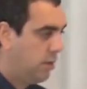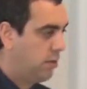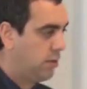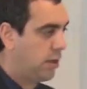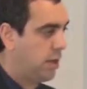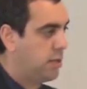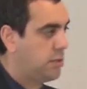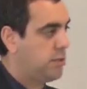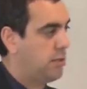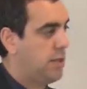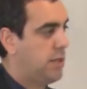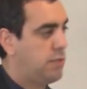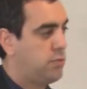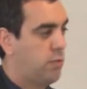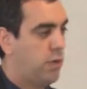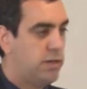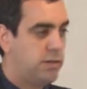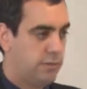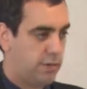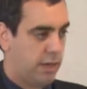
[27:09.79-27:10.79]
Okay, so that's
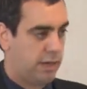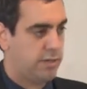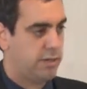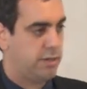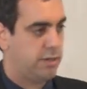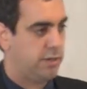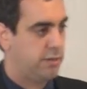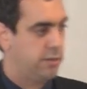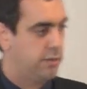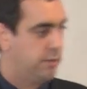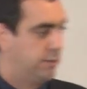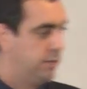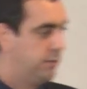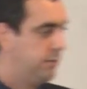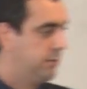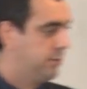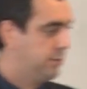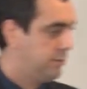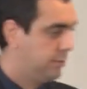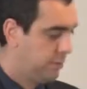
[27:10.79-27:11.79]
one direction,
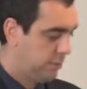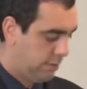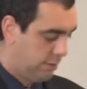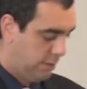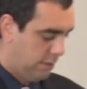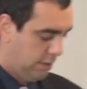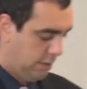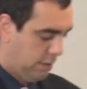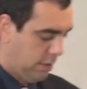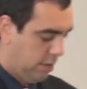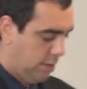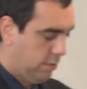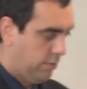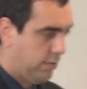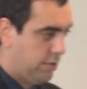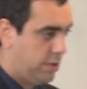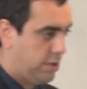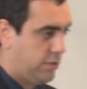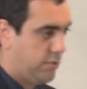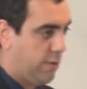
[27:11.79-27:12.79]

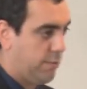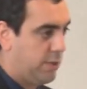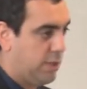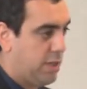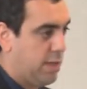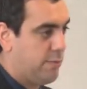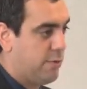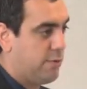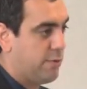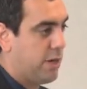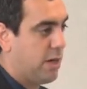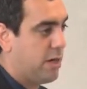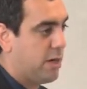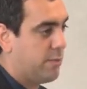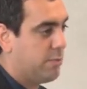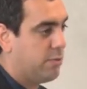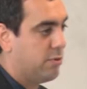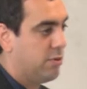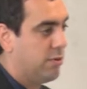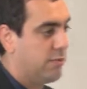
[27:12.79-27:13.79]
which is from the lemma we
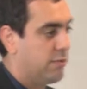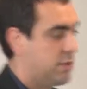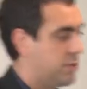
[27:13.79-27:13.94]
already proved,